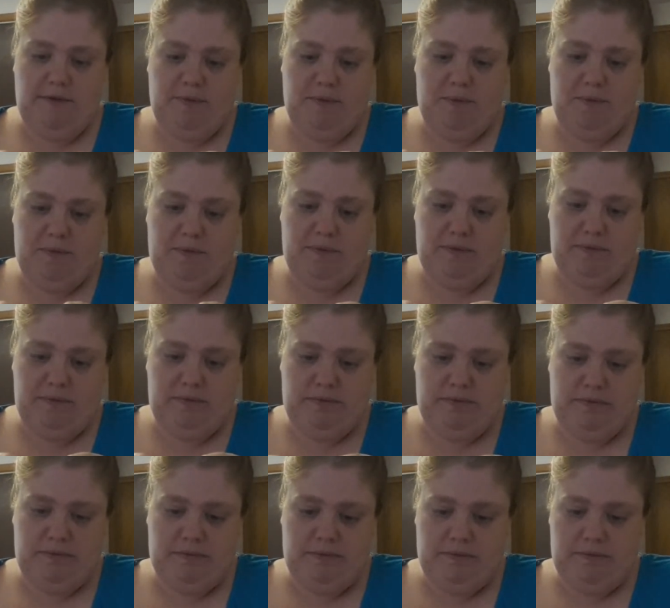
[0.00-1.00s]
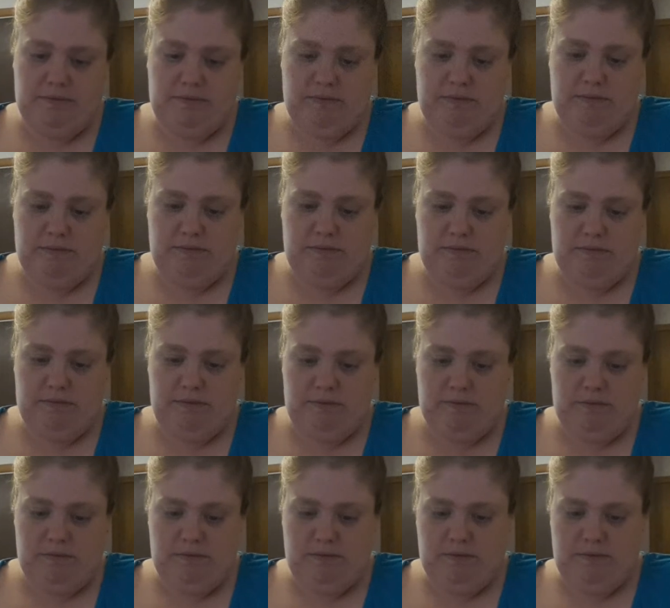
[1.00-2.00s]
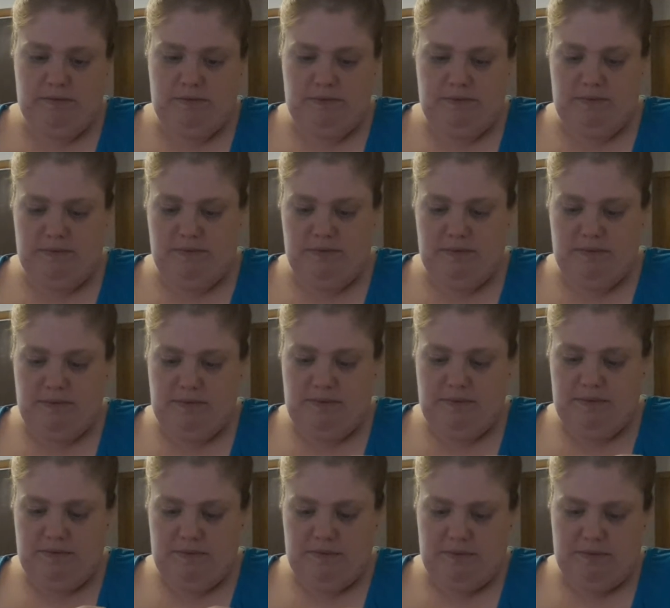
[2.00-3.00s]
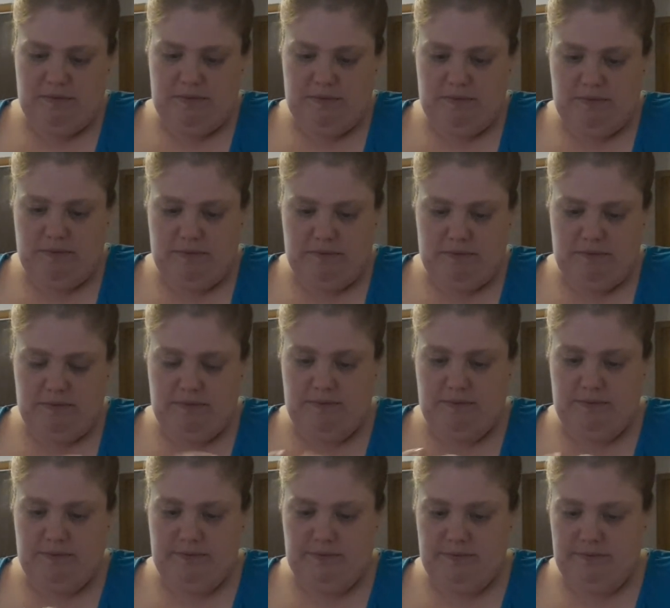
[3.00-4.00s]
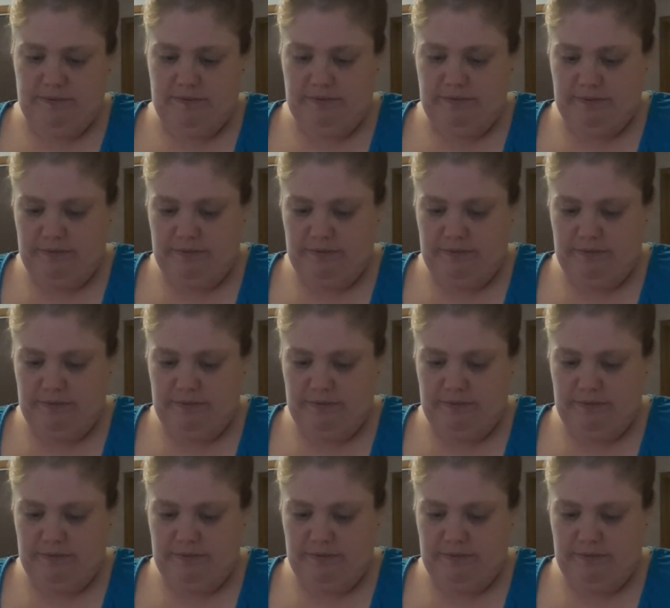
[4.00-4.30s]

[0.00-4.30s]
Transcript: No one is speaking in this clip.